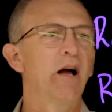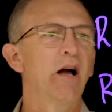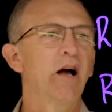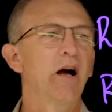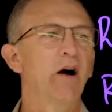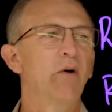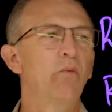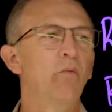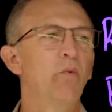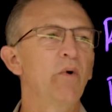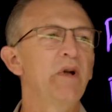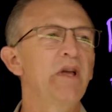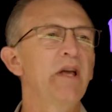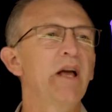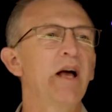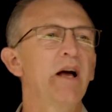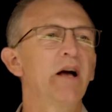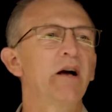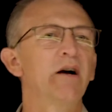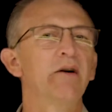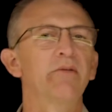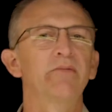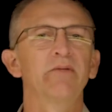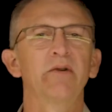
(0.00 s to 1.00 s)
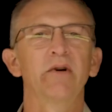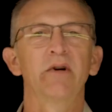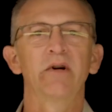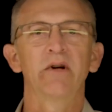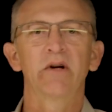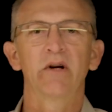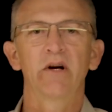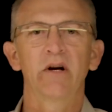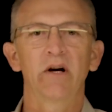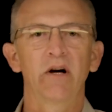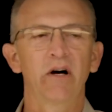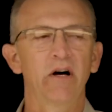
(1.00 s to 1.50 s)
And we have
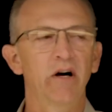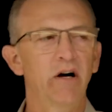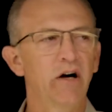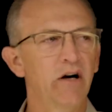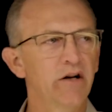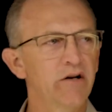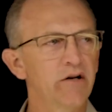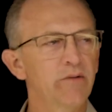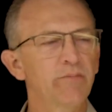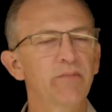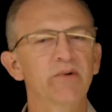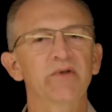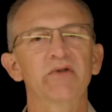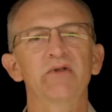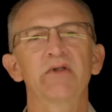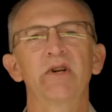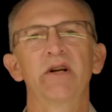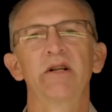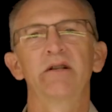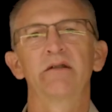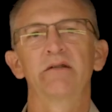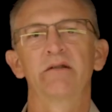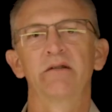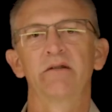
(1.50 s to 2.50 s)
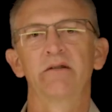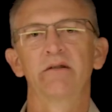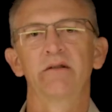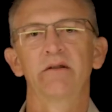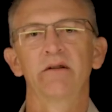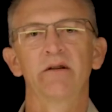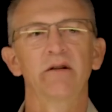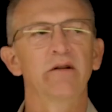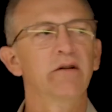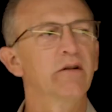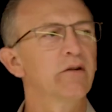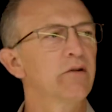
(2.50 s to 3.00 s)
100%
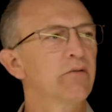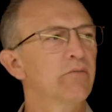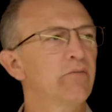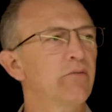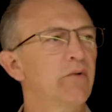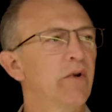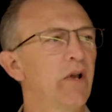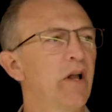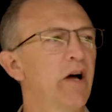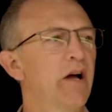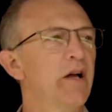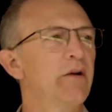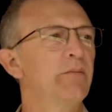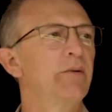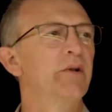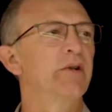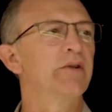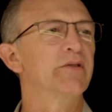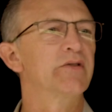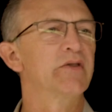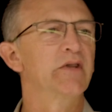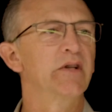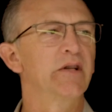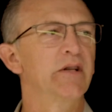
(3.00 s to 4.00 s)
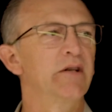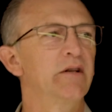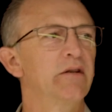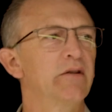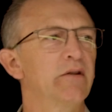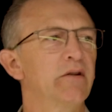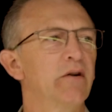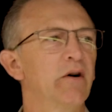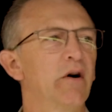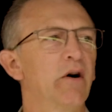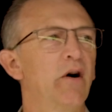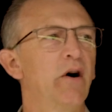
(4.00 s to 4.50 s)
reliability
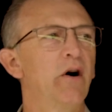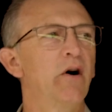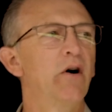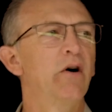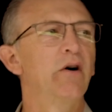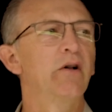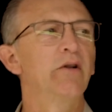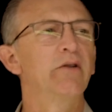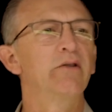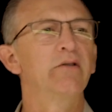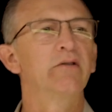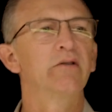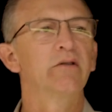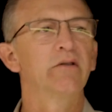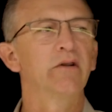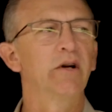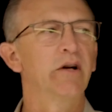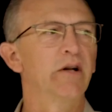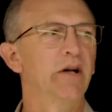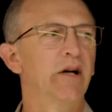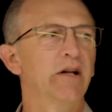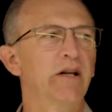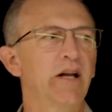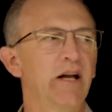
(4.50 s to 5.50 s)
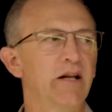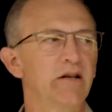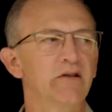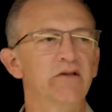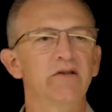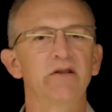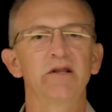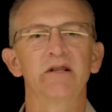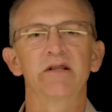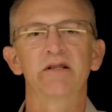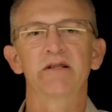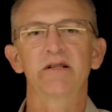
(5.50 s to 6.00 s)
on
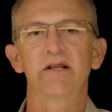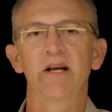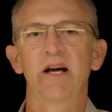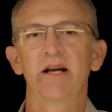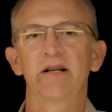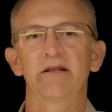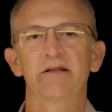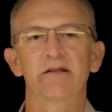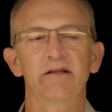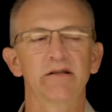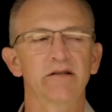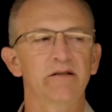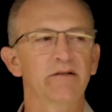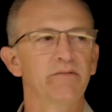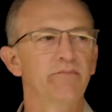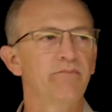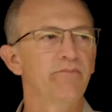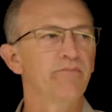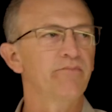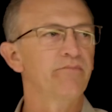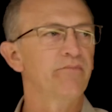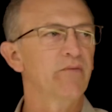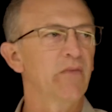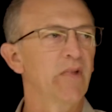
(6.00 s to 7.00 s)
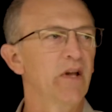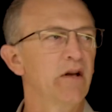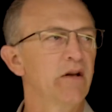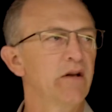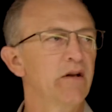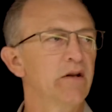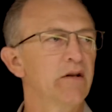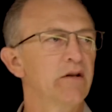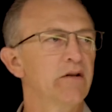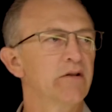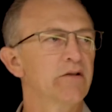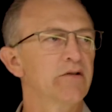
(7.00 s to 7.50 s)
against these tests.
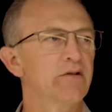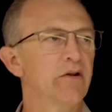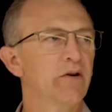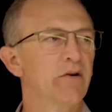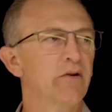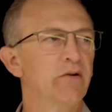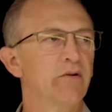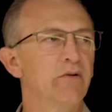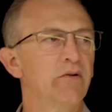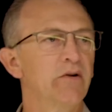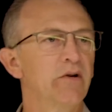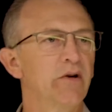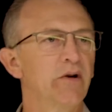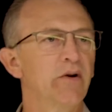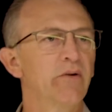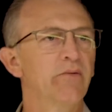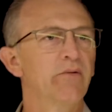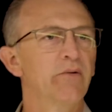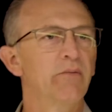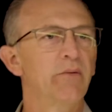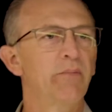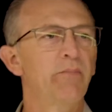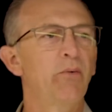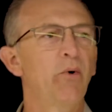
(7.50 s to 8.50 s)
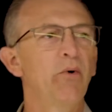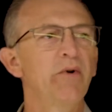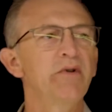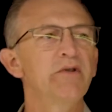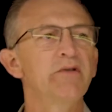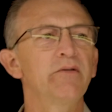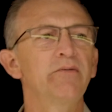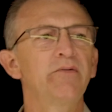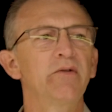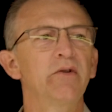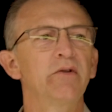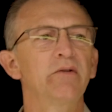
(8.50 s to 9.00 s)
So from a
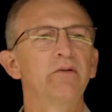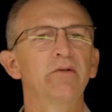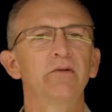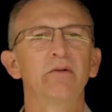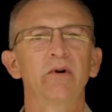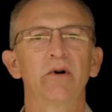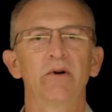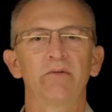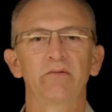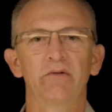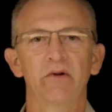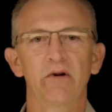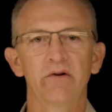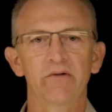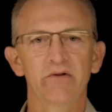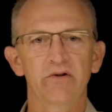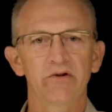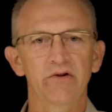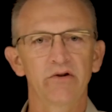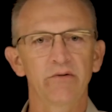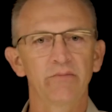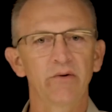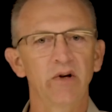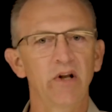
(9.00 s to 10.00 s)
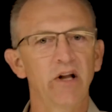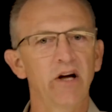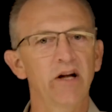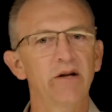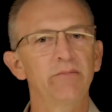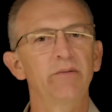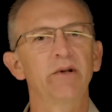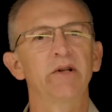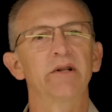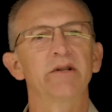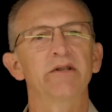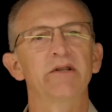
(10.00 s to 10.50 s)
point of view of long-term
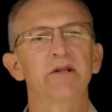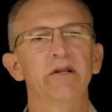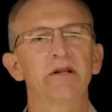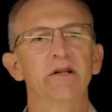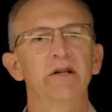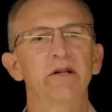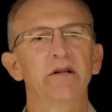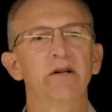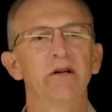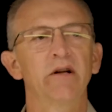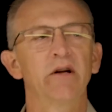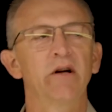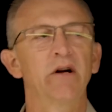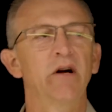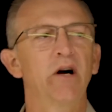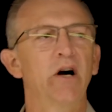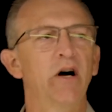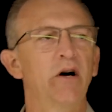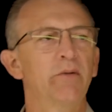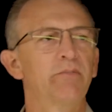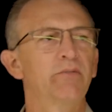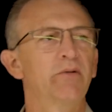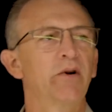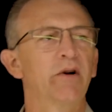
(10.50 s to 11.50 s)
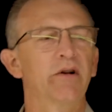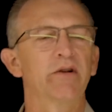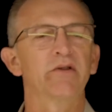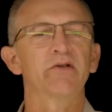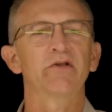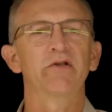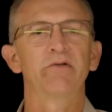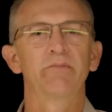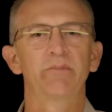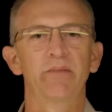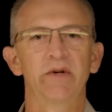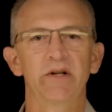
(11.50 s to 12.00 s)
reliability, our
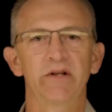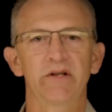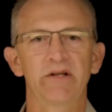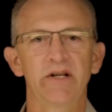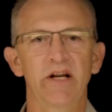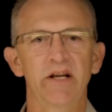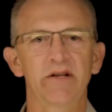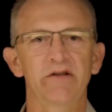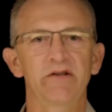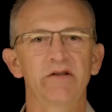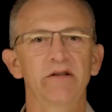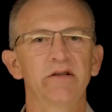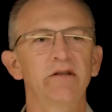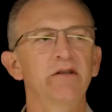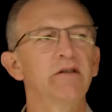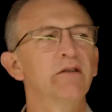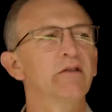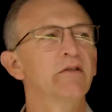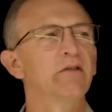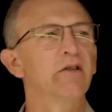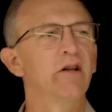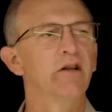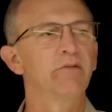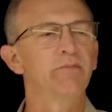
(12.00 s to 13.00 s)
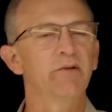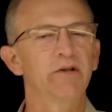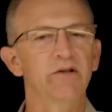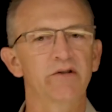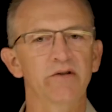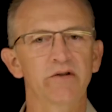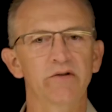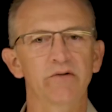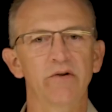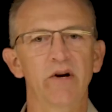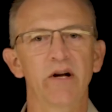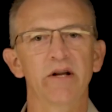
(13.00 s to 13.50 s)
products have been tested, they've been
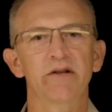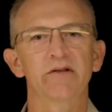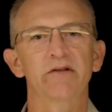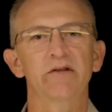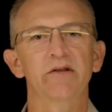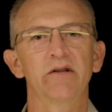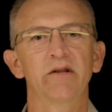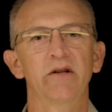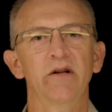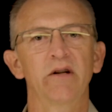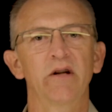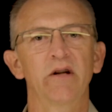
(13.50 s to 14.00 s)
stressed,